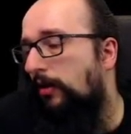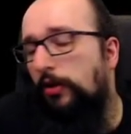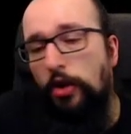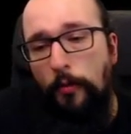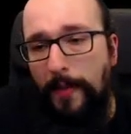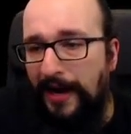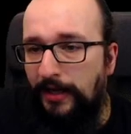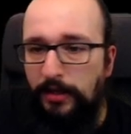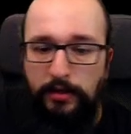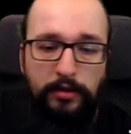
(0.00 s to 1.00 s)
no
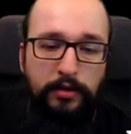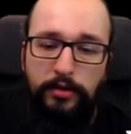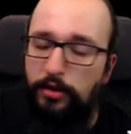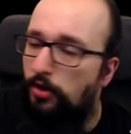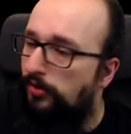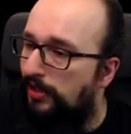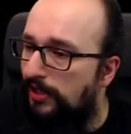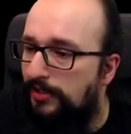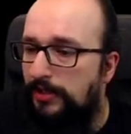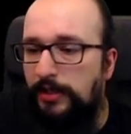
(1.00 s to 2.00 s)
Baiken, no
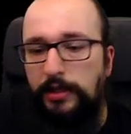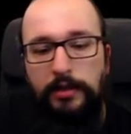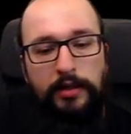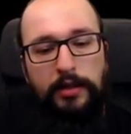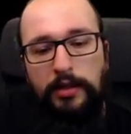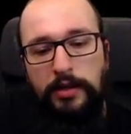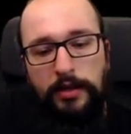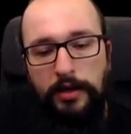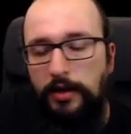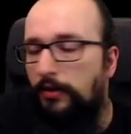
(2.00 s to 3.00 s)
Dizzy, you
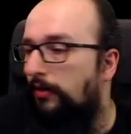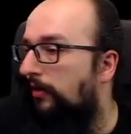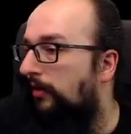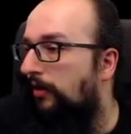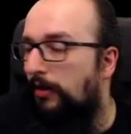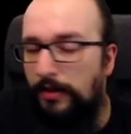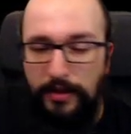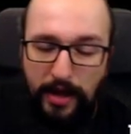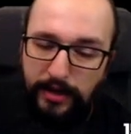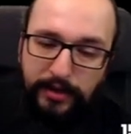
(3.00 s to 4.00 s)
know,
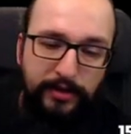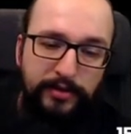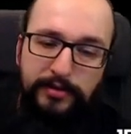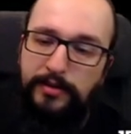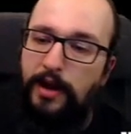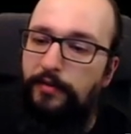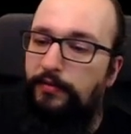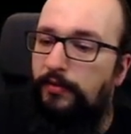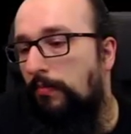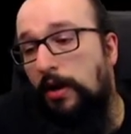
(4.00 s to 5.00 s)
none of the good
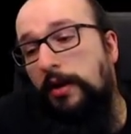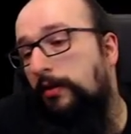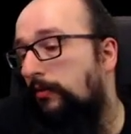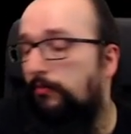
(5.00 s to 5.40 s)
stuff, but